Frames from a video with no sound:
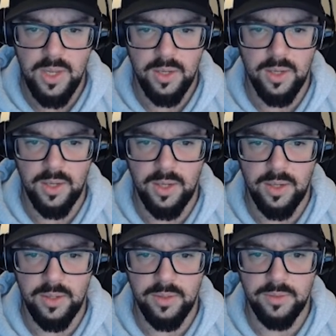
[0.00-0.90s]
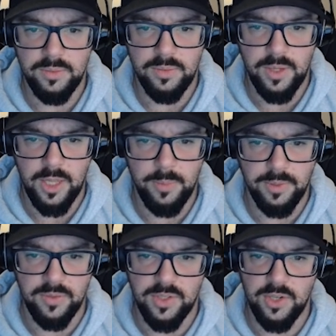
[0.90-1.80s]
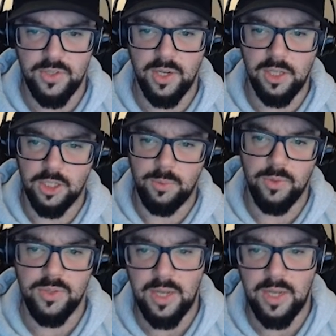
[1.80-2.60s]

The element of scarcity and collectibles